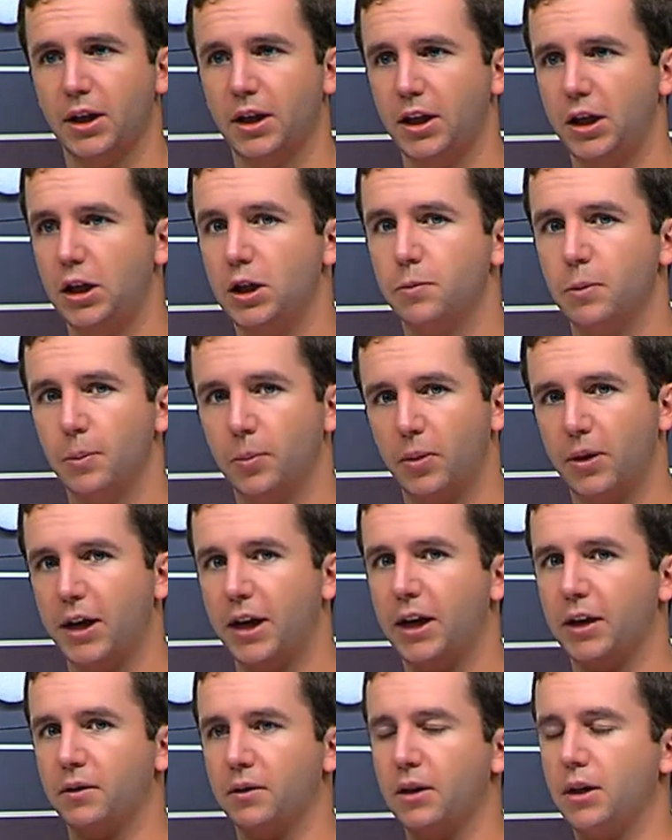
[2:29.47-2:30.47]
He's been
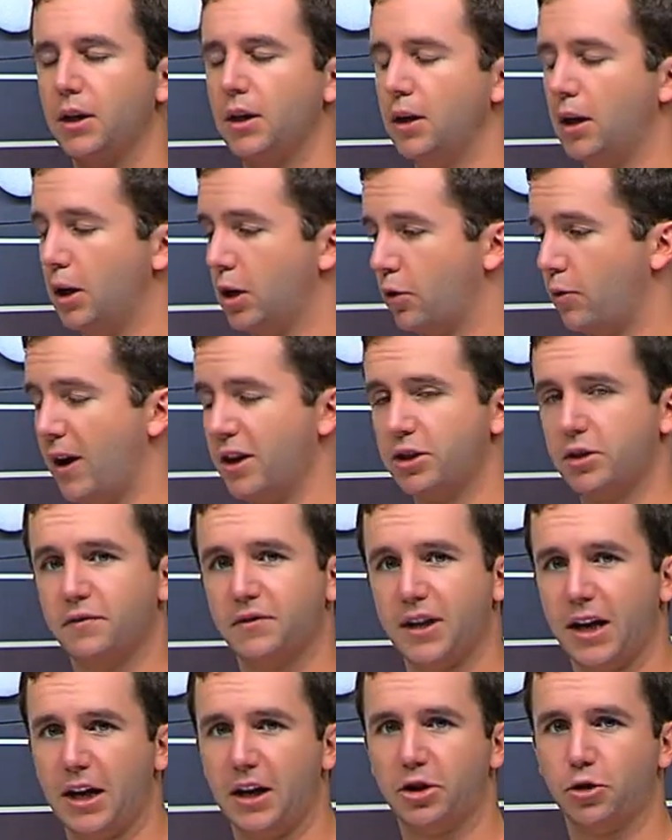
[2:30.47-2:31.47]
playing aggressive
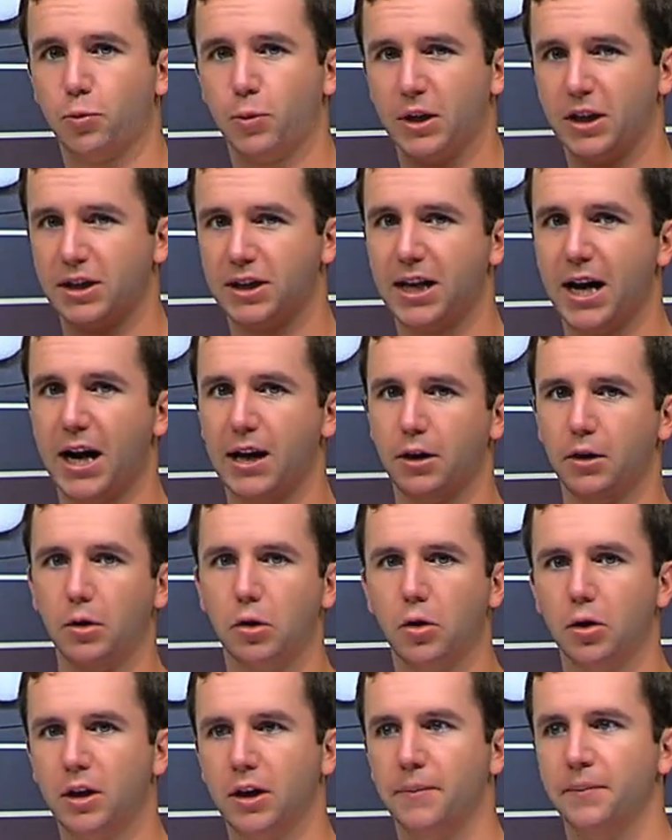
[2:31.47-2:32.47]
tennis when he's gotten a
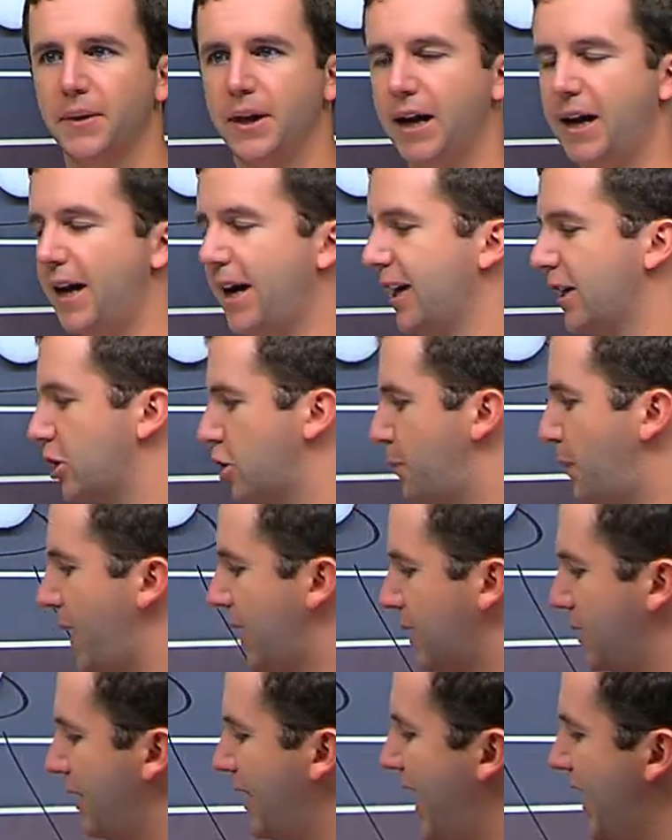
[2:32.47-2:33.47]
look, and I
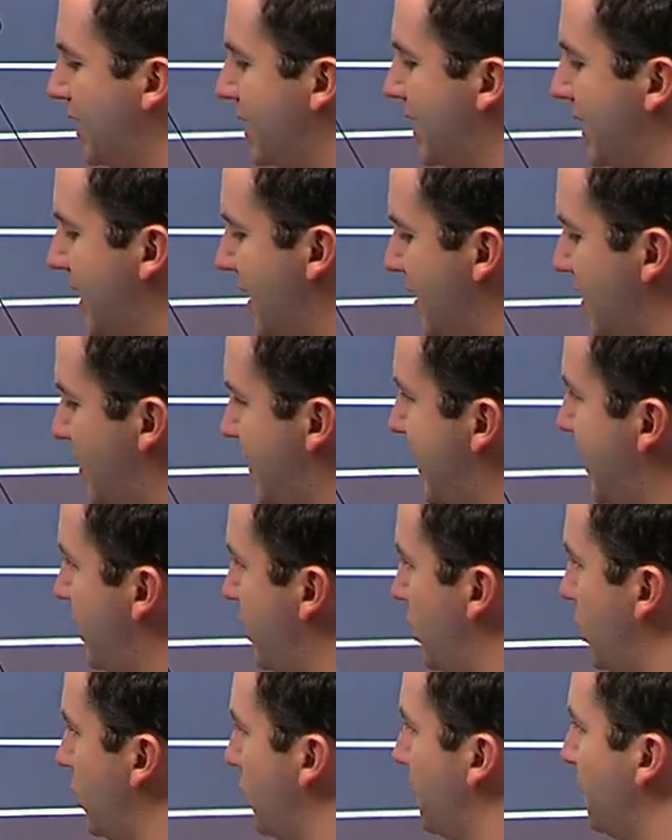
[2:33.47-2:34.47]
expect that to
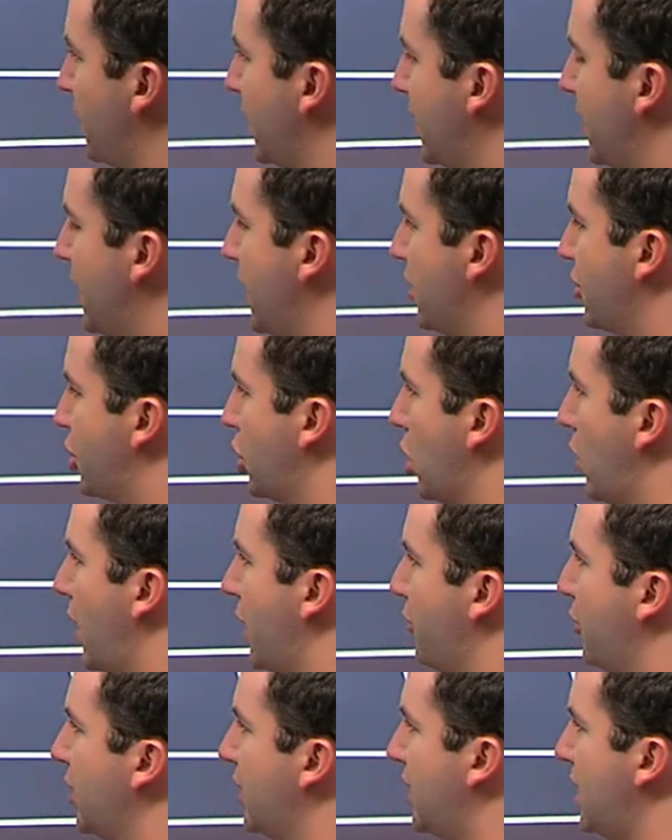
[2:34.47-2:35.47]
continue. So
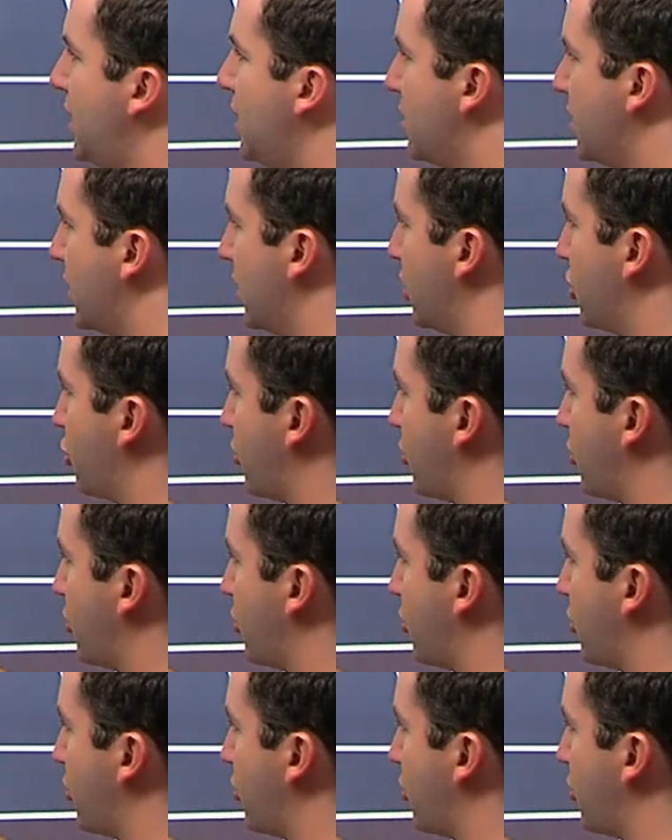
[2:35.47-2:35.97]
I think he's going to